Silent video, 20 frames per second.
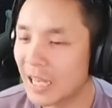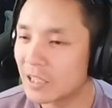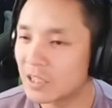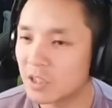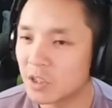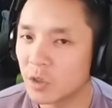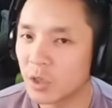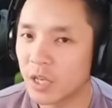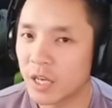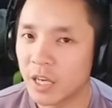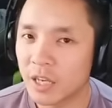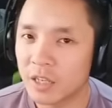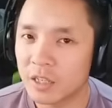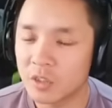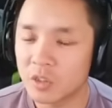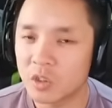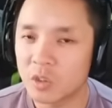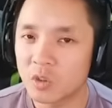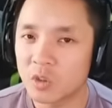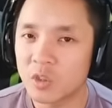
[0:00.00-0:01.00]
till the end
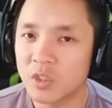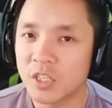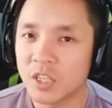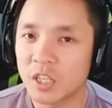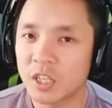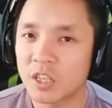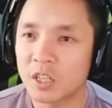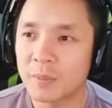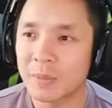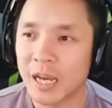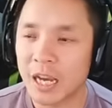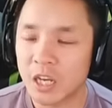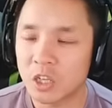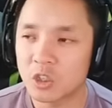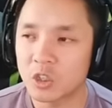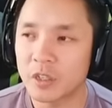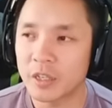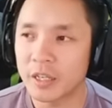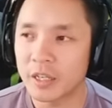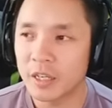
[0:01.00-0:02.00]
until you see them
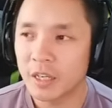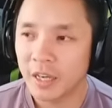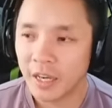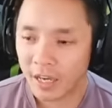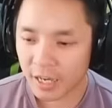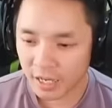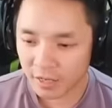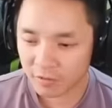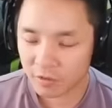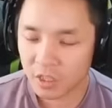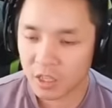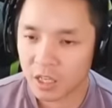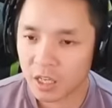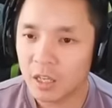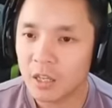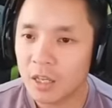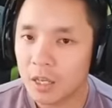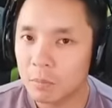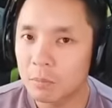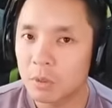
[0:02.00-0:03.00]
actually have the
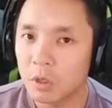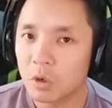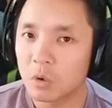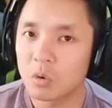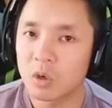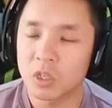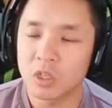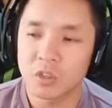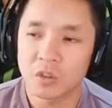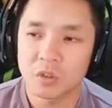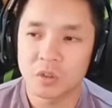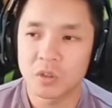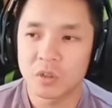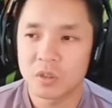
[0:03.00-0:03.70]
killing blow on you.